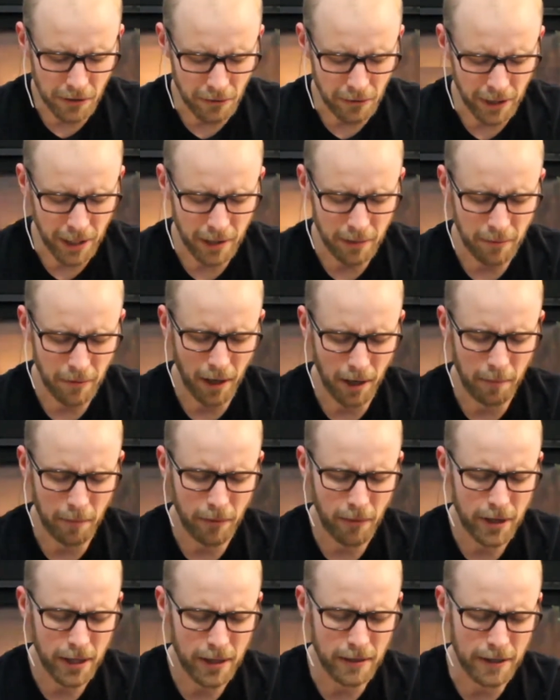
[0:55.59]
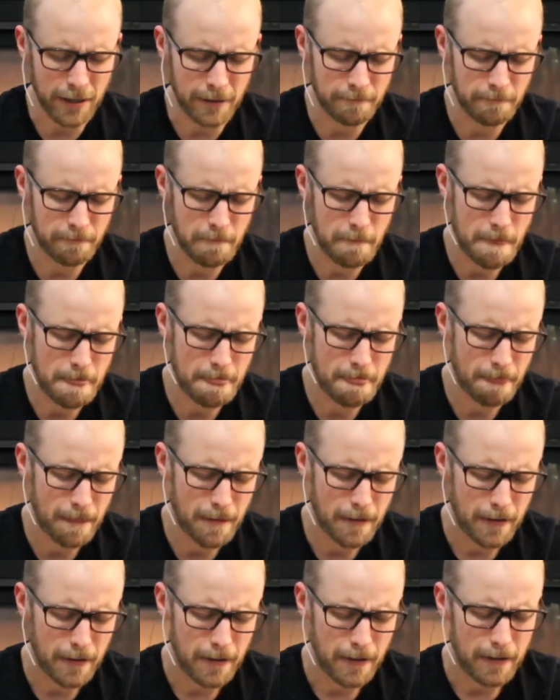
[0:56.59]
And I, I pray that,
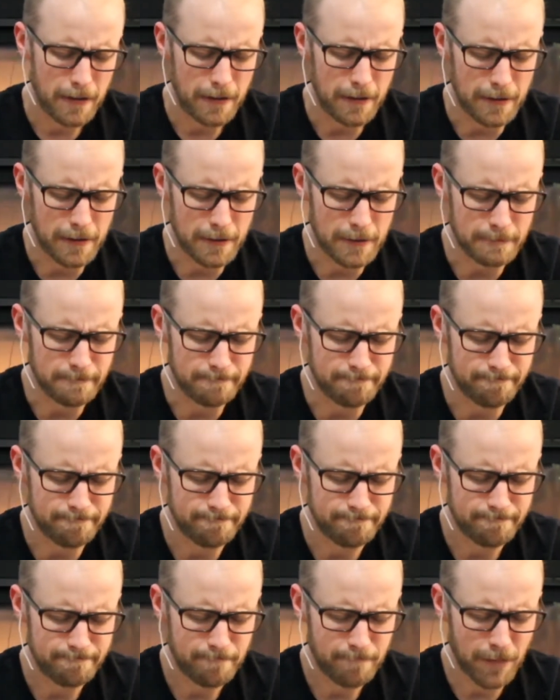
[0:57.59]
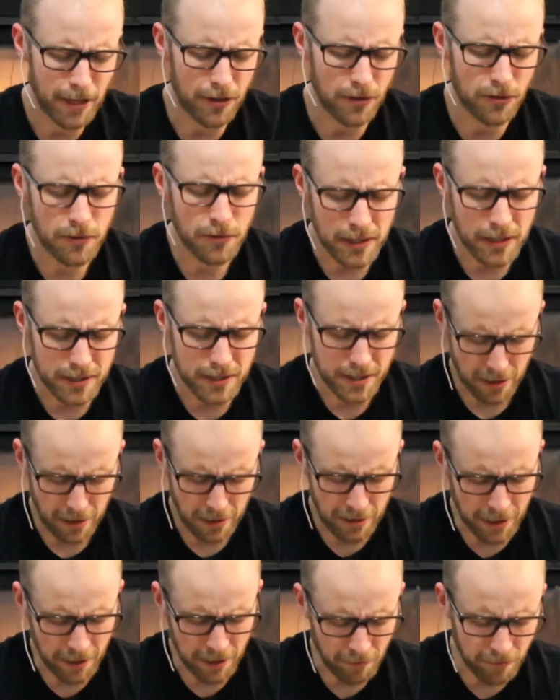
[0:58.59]
um, that through this
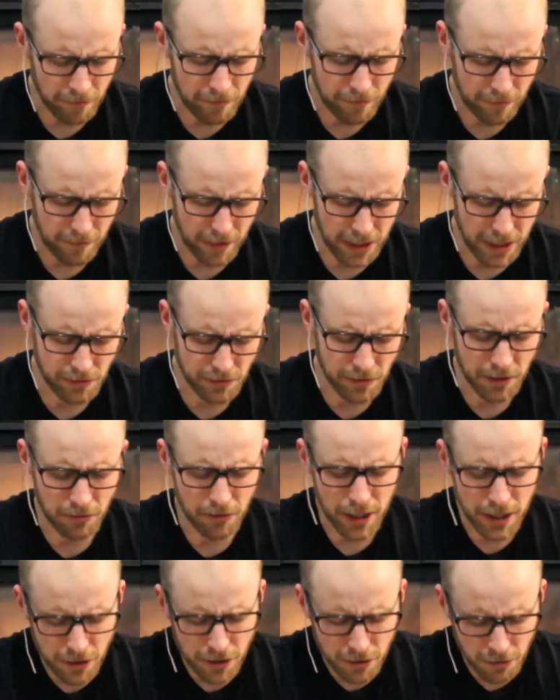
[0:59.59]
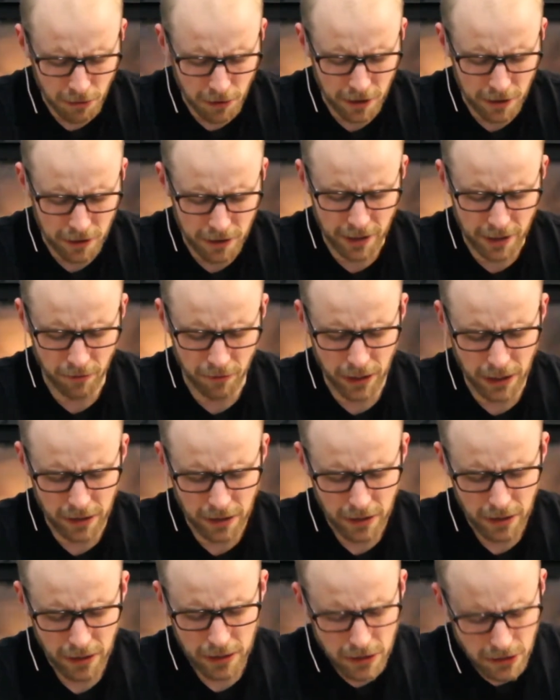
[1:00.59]
time, as we read your word and we
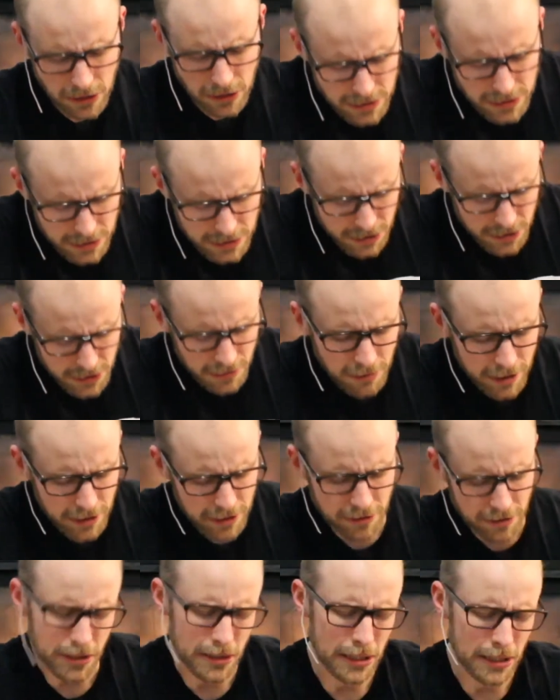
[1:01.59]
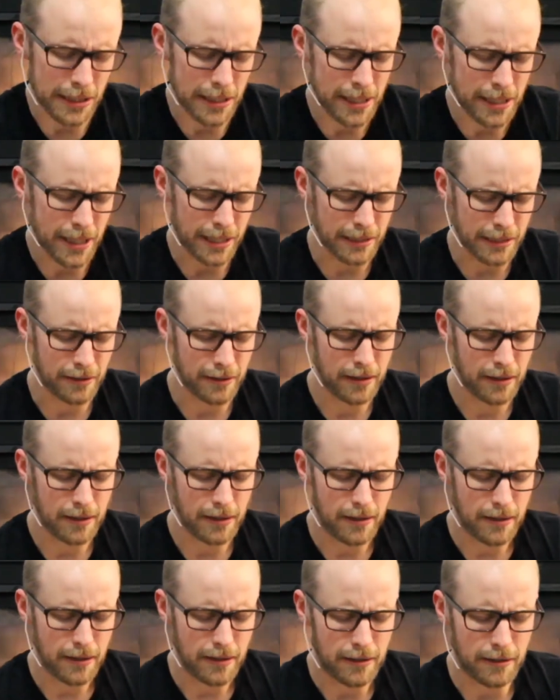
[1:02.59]
listen to what you're saying and
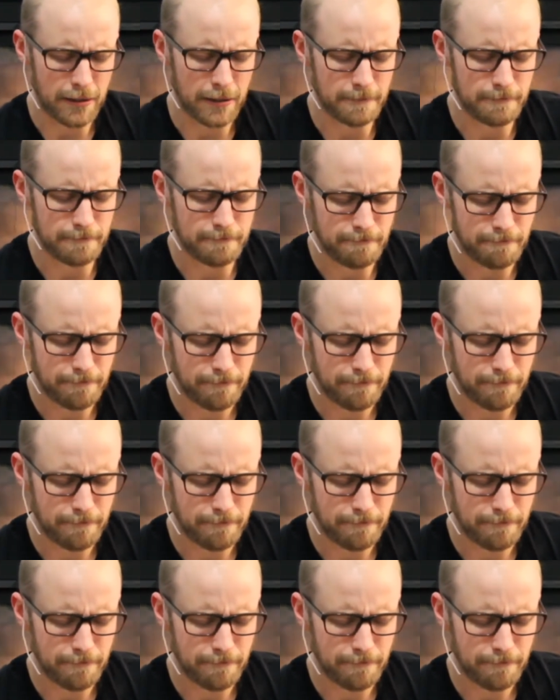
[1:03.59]
um,